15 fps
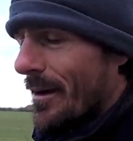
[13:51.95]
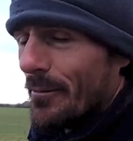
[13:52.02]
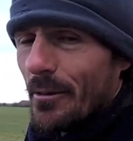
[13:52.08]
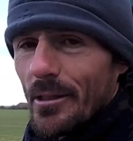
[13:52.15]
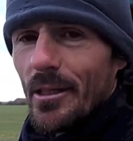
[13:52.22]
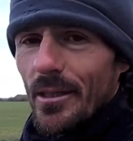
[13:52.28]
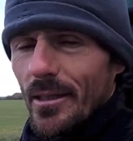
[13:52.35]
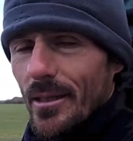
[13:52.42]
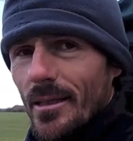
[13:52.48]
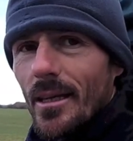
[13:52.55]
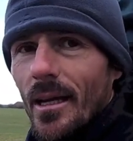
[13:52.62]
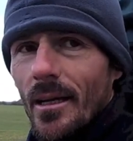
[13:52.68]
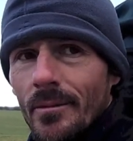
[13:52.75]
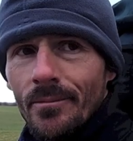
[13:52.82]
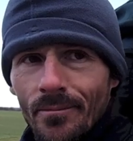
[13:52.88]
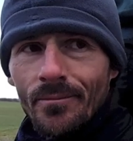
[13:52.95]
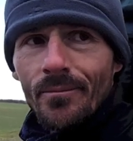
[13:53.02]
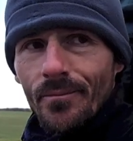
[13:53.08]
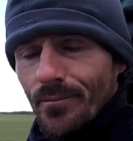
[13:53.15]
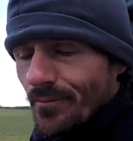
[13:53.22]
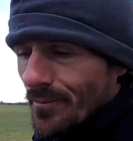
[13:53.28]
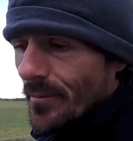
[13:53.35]
which is
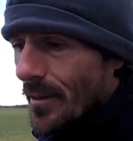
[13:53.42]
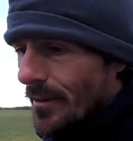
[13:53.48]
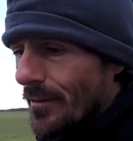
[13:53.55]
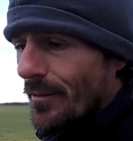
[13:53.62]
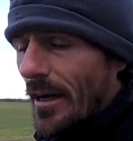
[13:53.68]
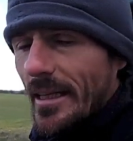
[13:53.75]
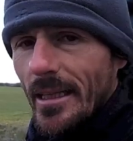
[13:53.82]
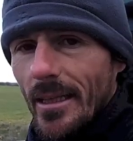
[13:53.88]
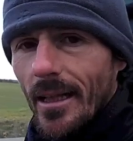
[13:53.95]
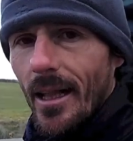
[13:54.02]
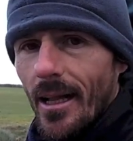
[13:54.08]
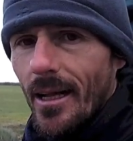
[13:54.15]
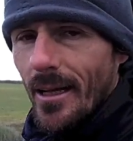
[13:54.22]
vital.